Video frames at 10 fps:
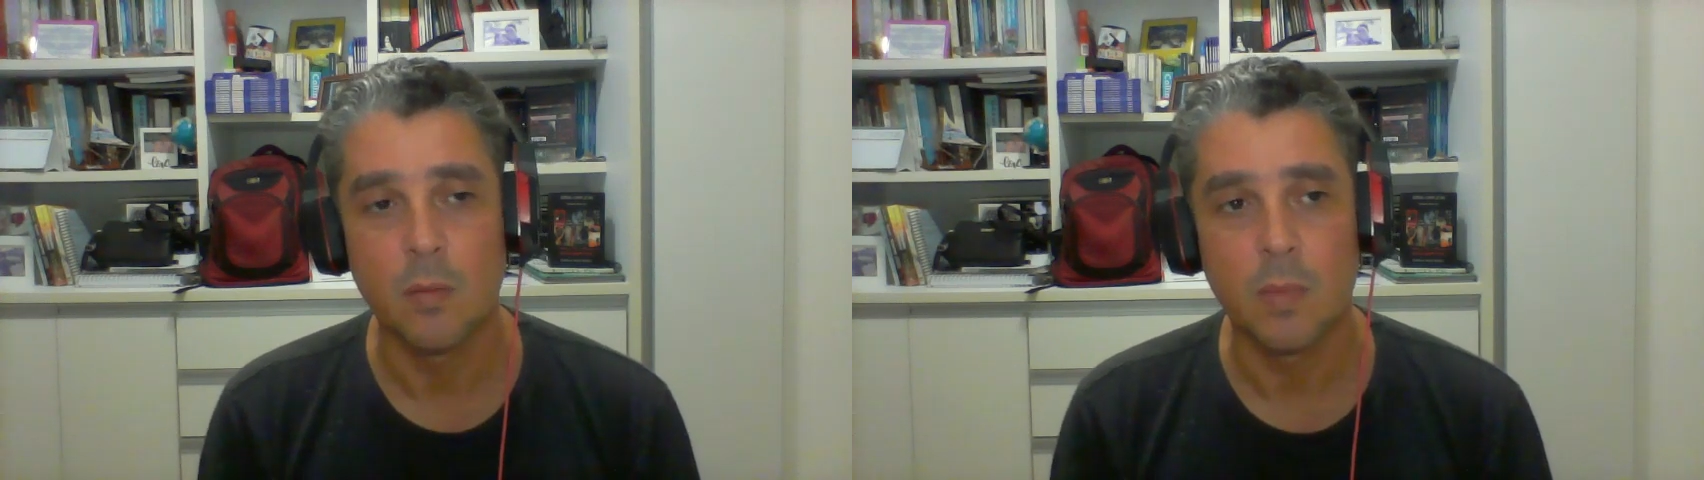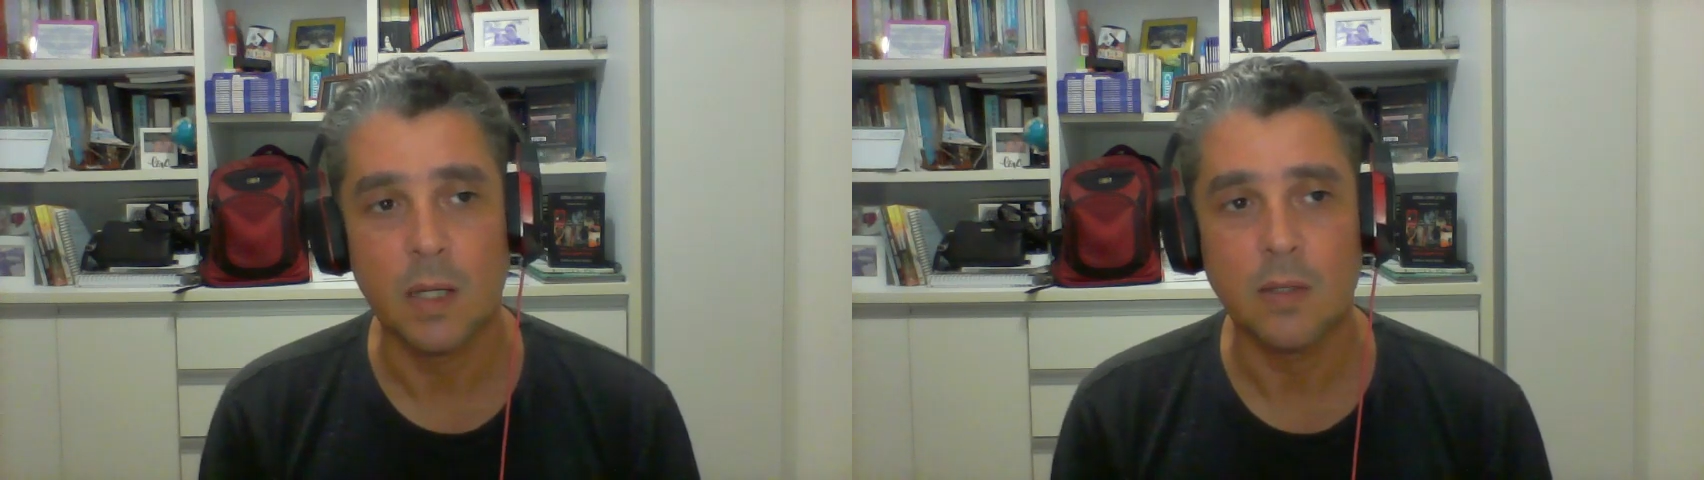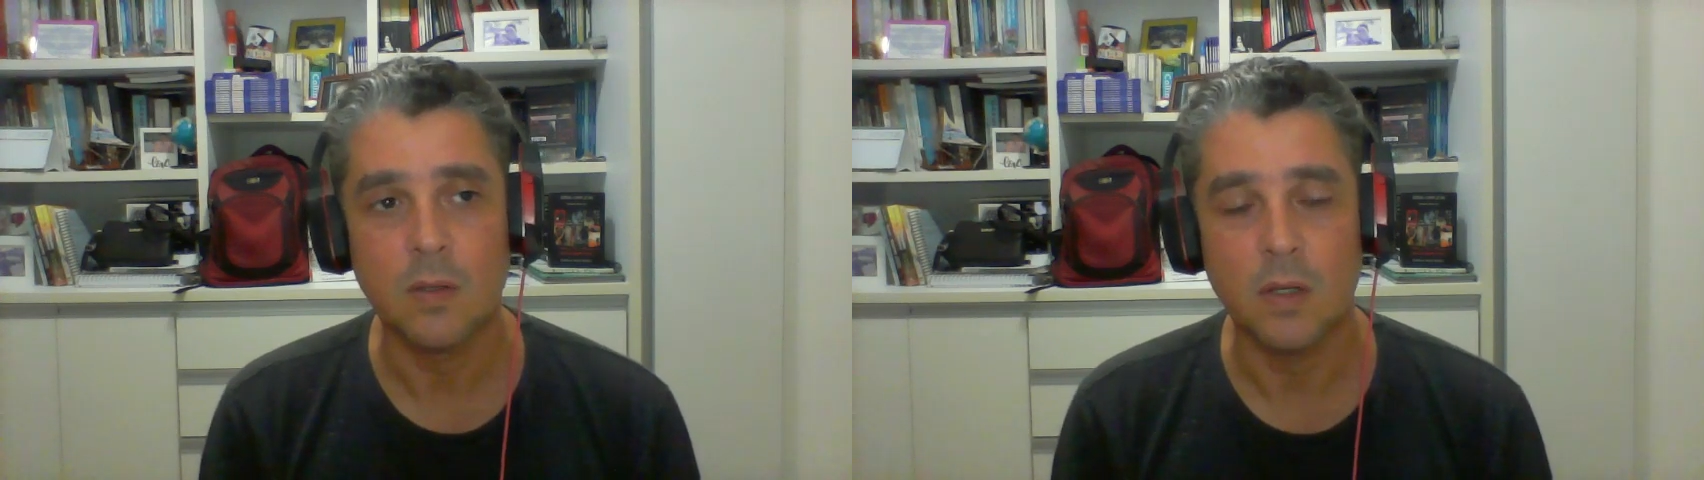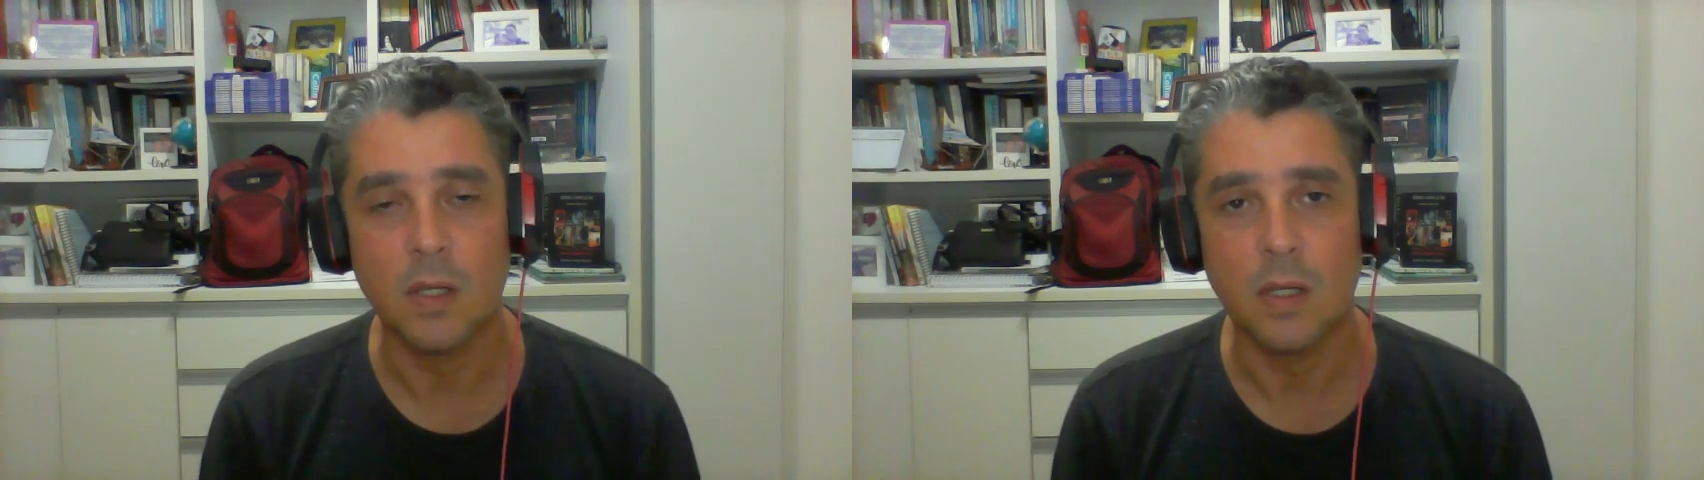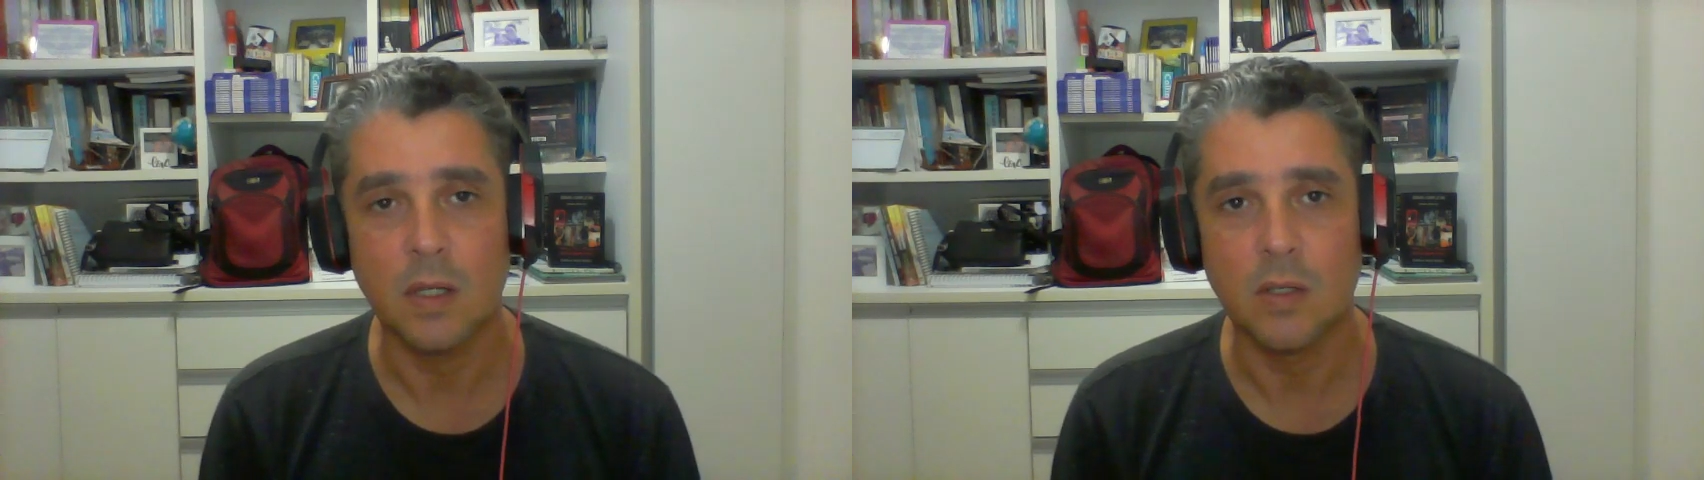But
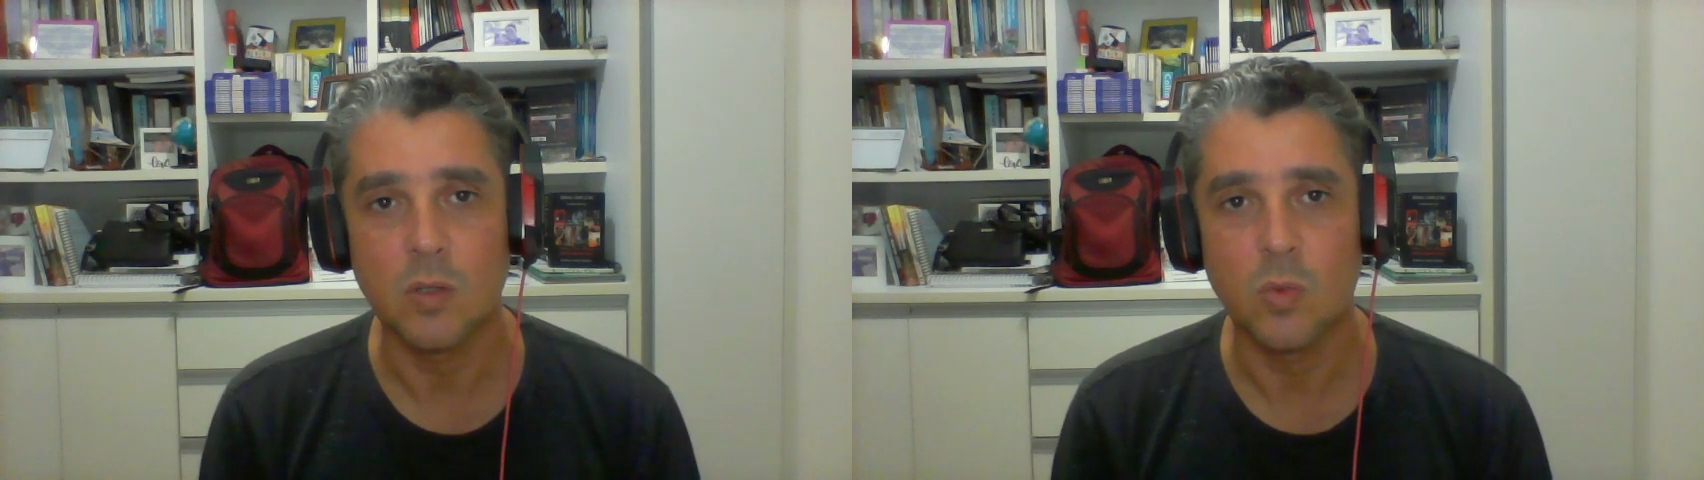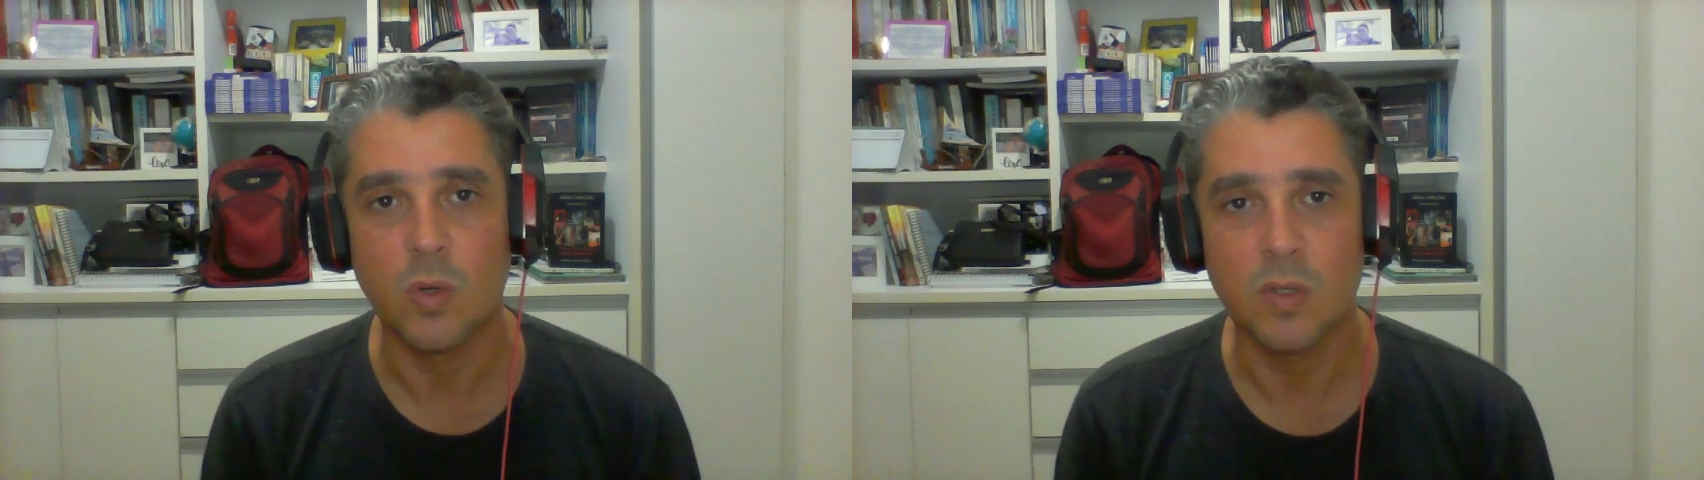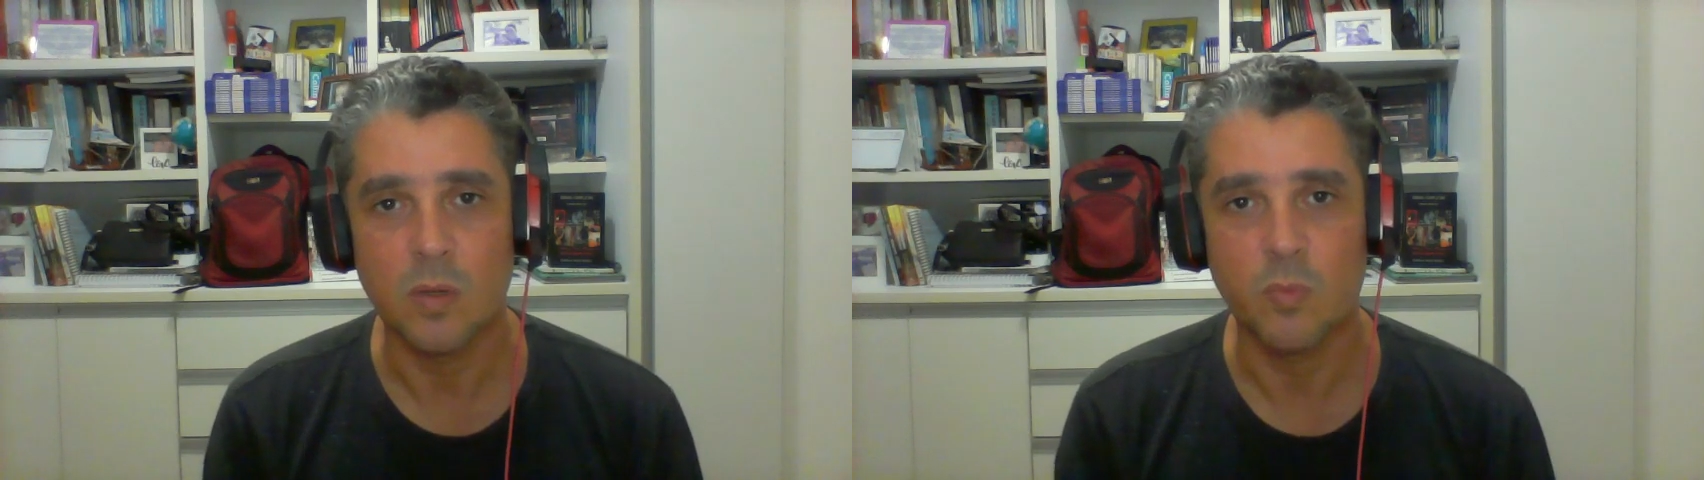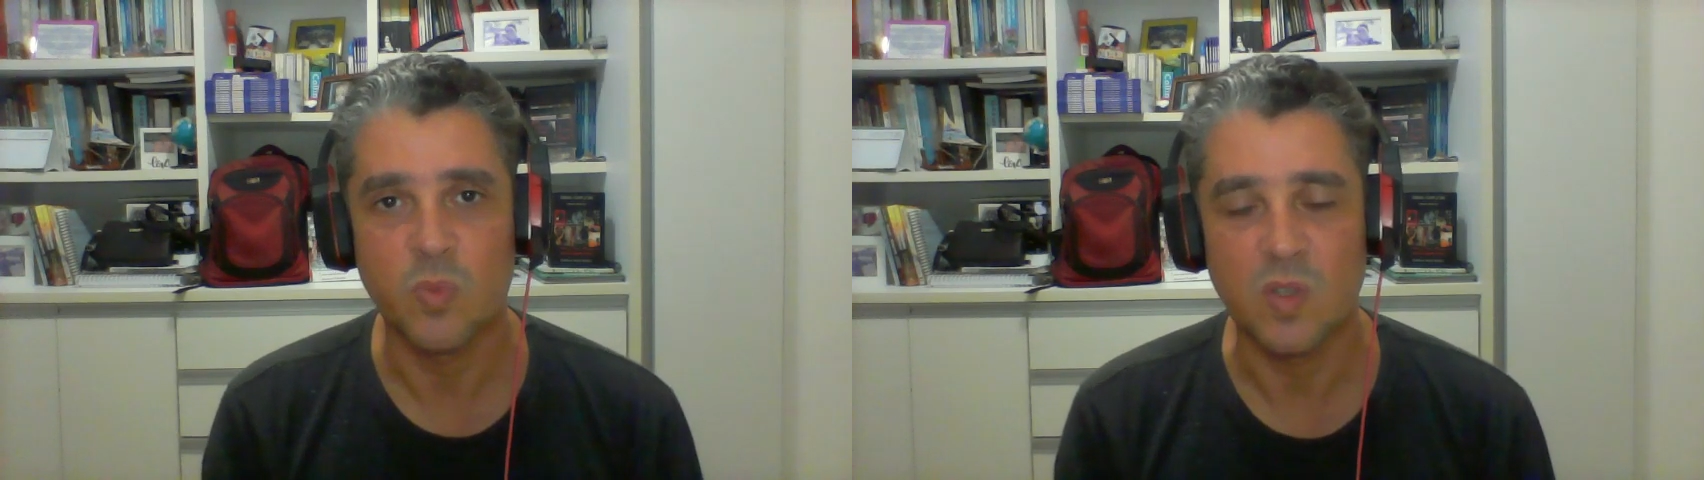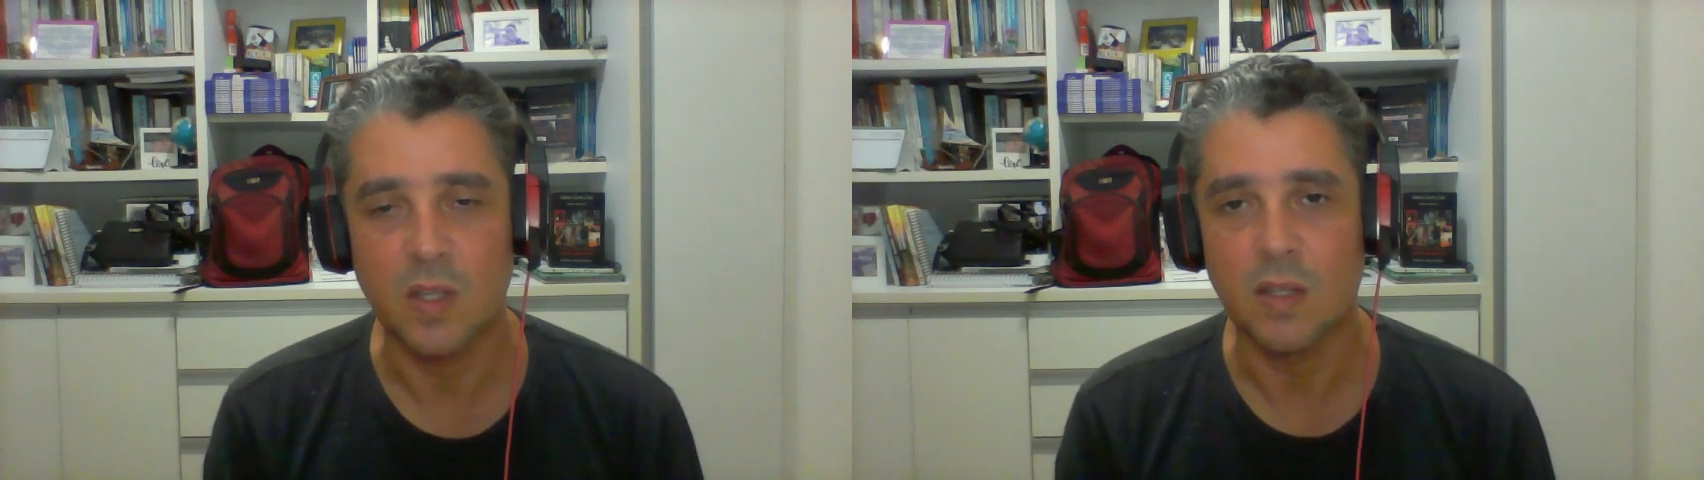it was
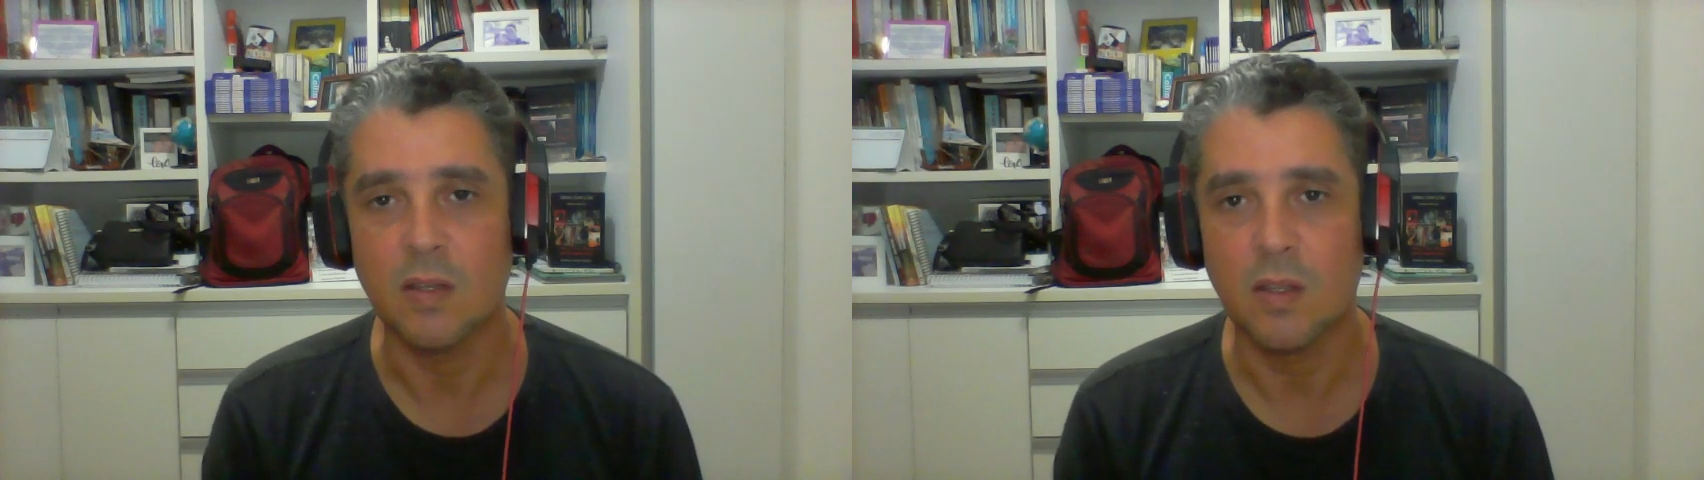presented